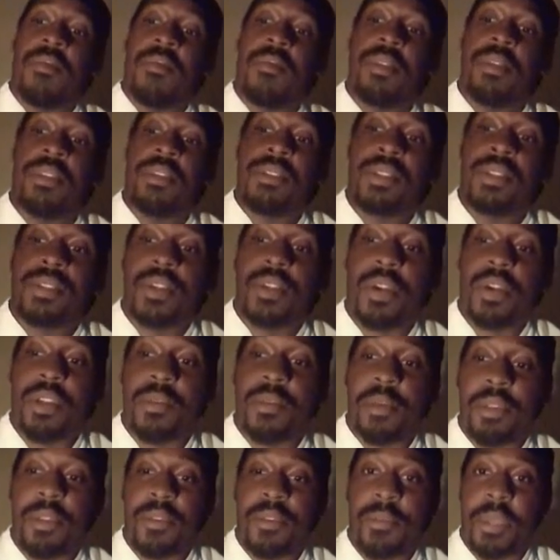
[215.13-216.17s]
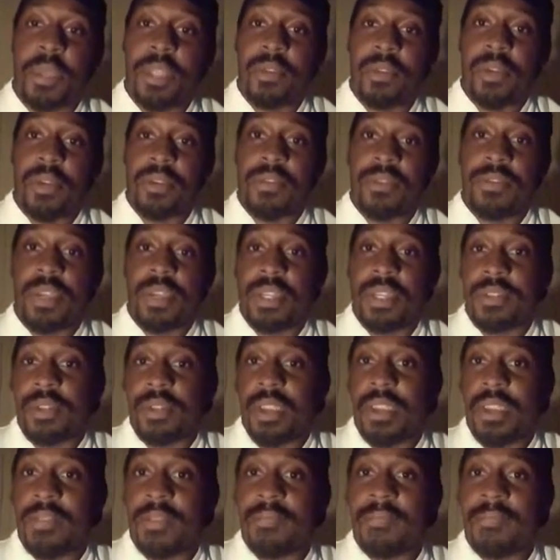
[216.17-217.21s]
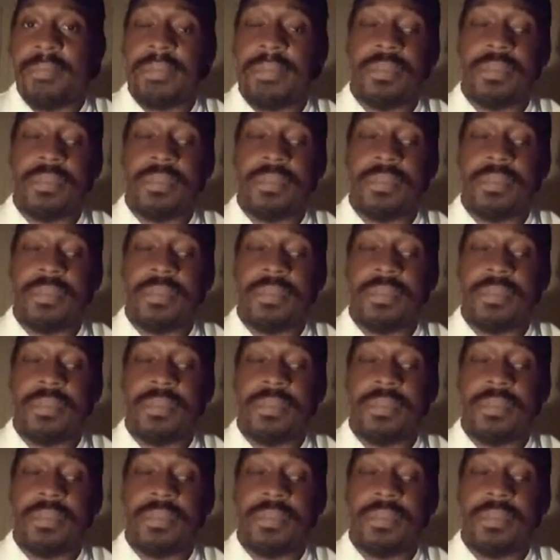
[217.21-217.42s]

Because they're talking about the Maillard effect, right?